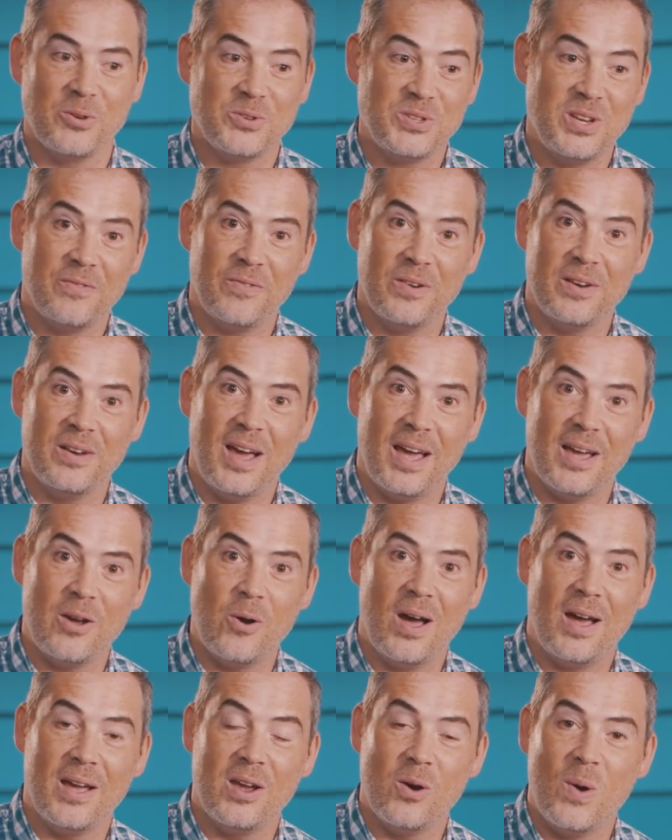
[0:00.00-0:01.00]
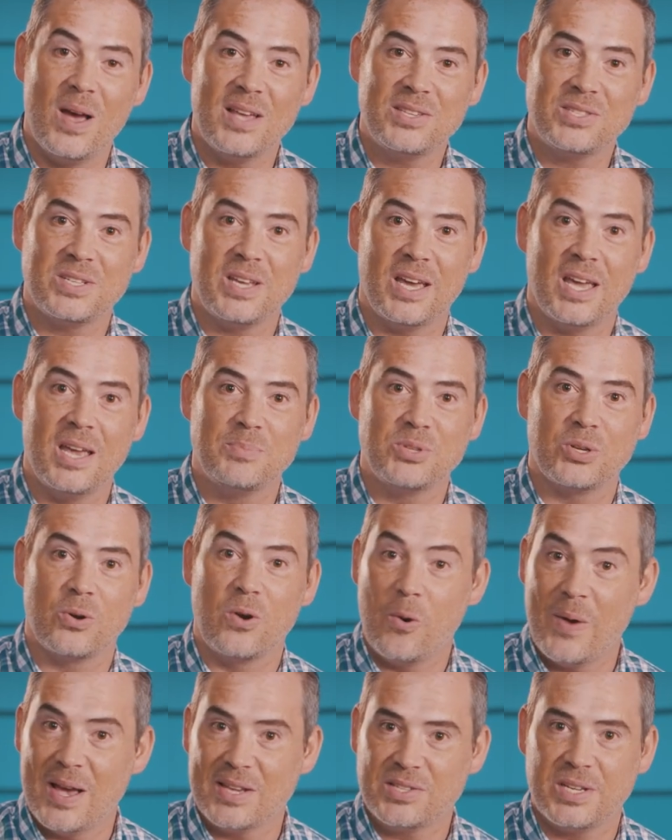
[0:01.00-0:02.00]
There's different iOS types
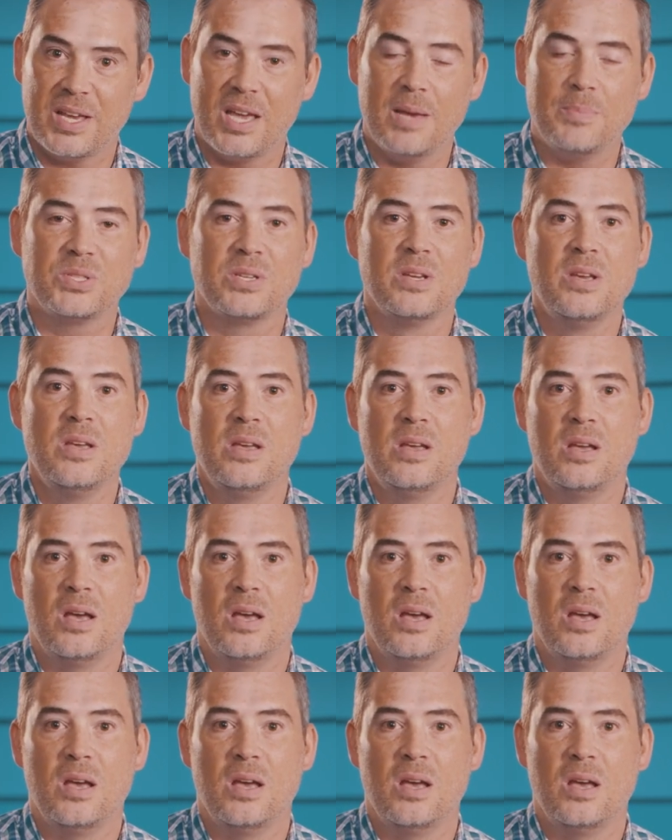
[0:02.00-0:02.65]
or OS types,